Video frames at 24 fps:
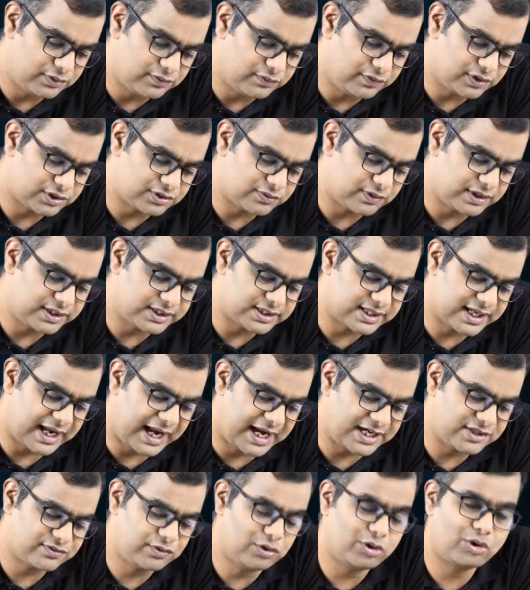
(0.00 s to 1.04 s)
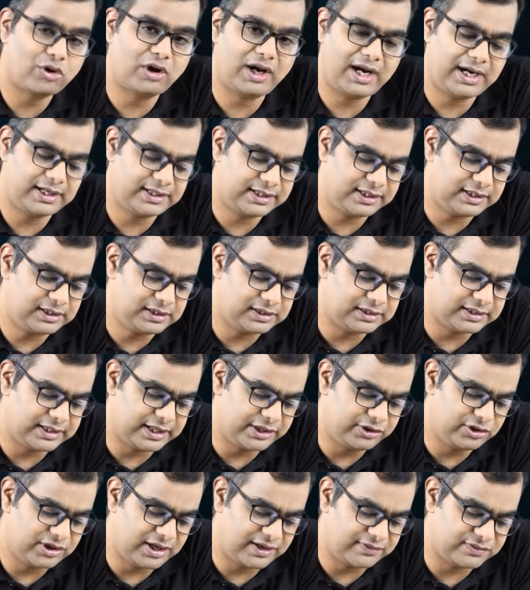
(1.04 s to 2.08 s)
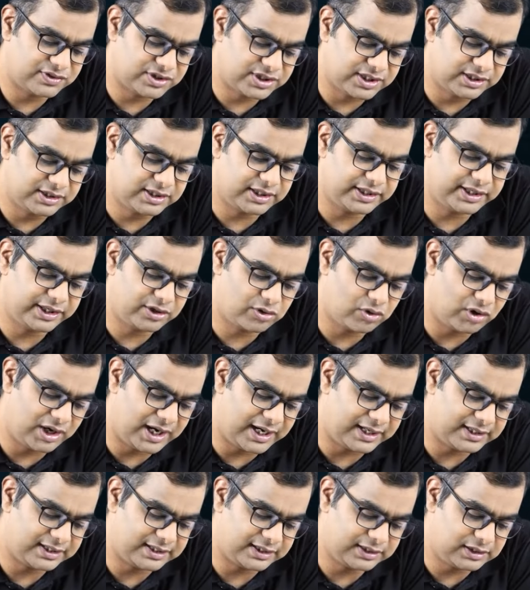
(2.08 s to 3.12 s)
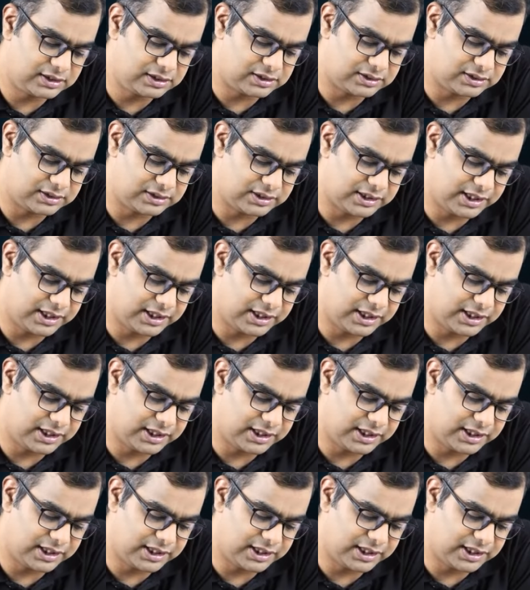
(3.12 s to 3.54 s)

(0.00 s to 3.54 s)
first one is cash flow collateral, then you have synthetic collateral,